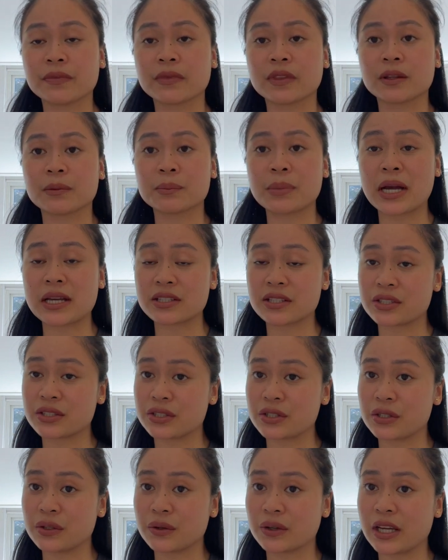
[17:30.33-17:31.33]
passenger
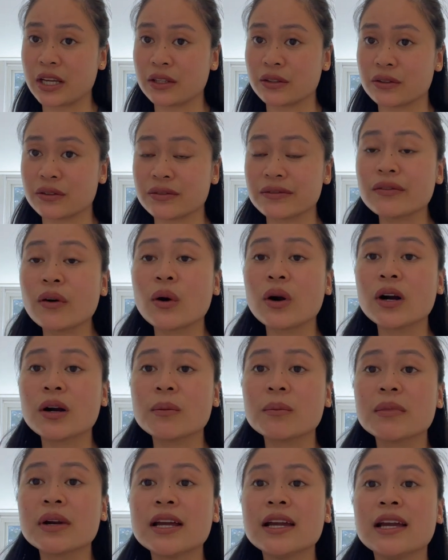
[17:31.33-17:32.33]
locator
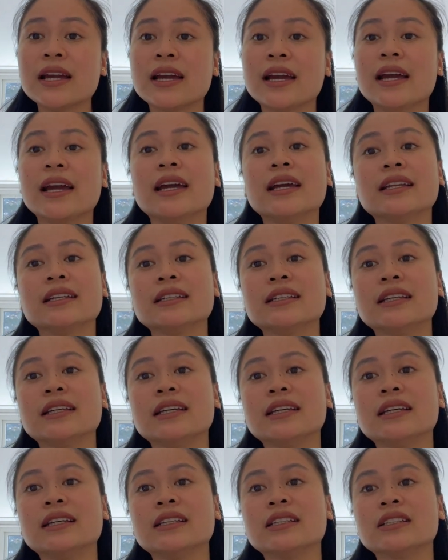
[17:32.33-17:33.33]
form, and
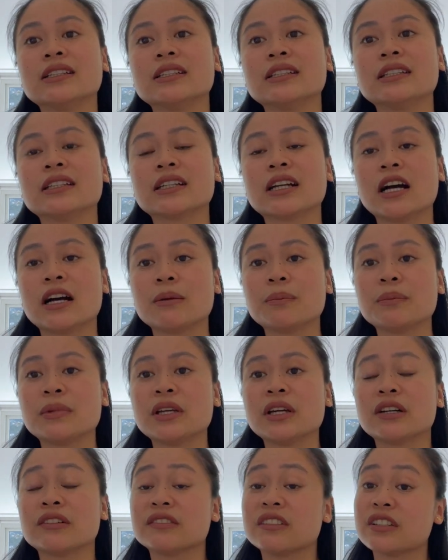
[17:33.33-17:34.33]
then the copy
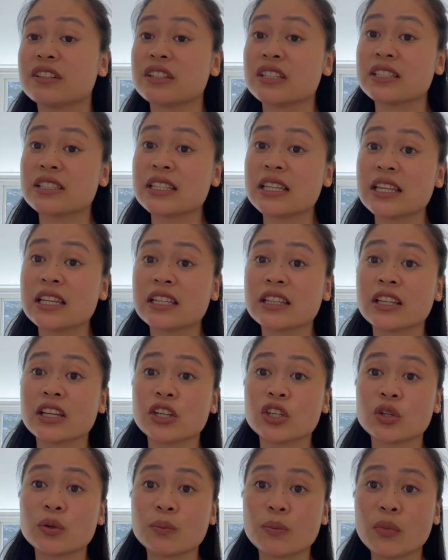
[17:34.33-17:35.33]
of the receipt that
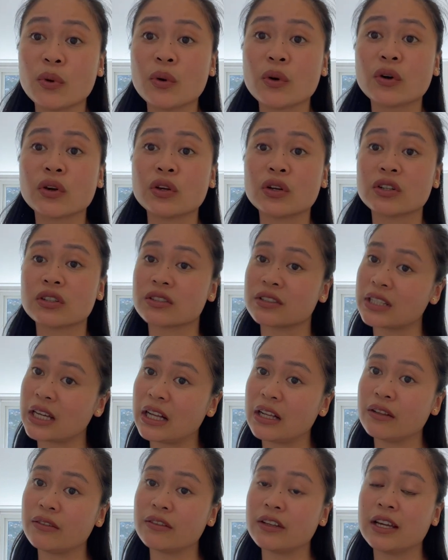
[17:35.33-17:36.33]
you book
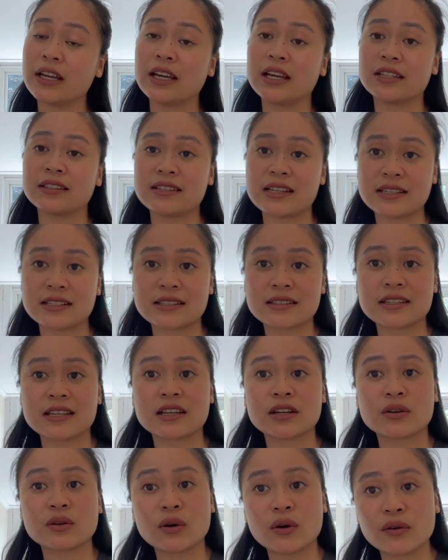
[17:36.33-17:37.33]
yourself testing
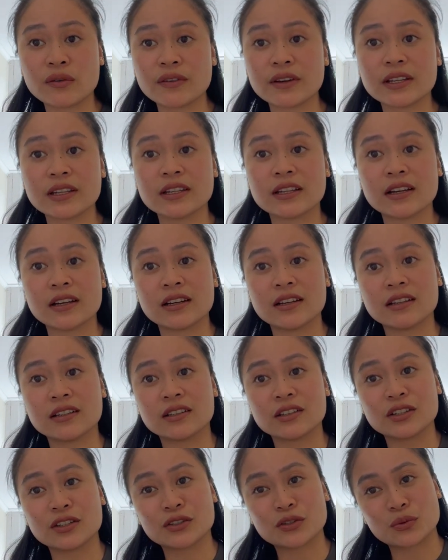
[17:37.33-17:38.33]
COVID
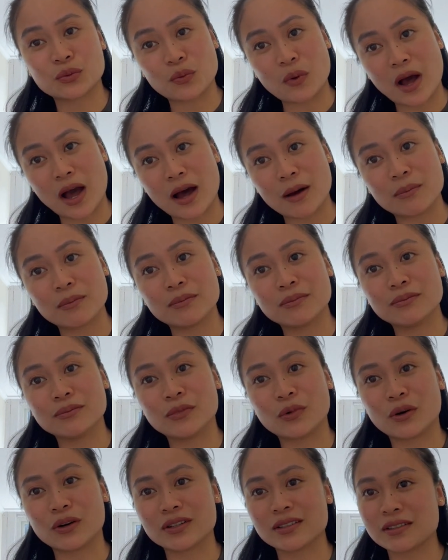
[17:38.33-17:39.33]
swab
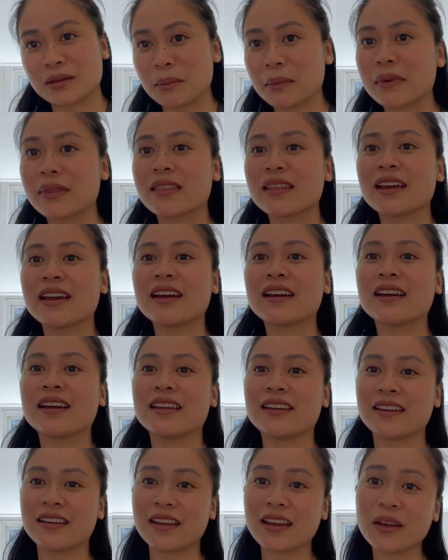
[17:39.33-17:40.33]
or something
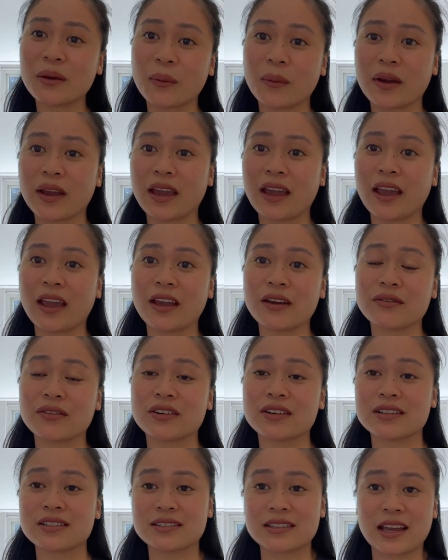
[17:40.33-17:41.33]
in the UK for the
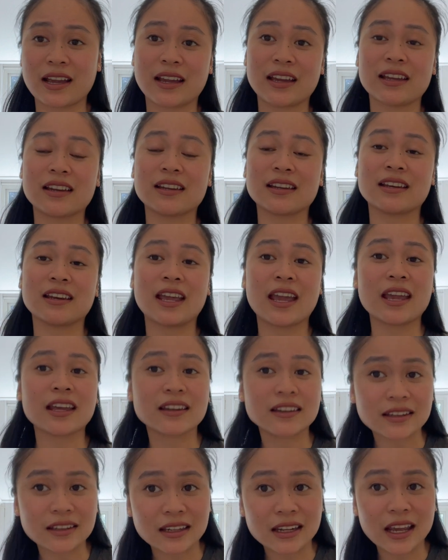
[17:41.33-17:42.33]
2nd and
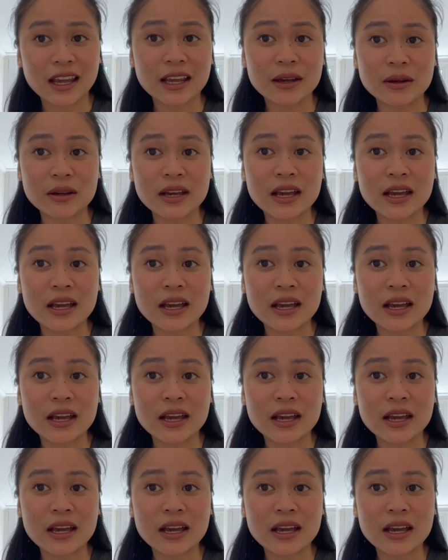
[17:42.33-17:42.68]
8th day